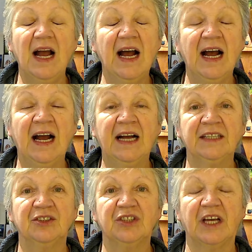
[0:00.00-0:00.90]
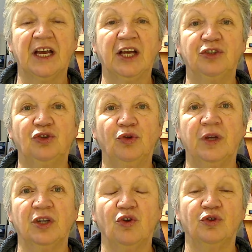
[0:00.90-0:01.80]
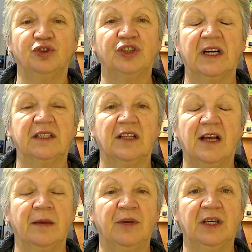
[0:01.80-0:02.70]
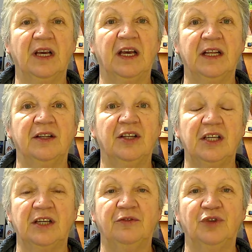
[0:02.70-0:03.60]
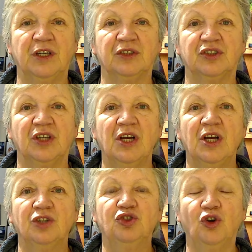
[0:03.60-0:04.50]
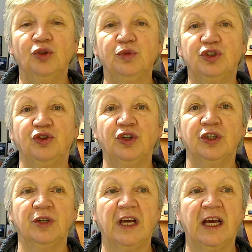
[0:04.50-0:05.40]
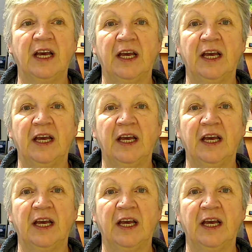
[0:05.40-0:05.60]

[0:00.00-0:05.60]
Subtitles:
and doing contract lambing in the evenings. John was doing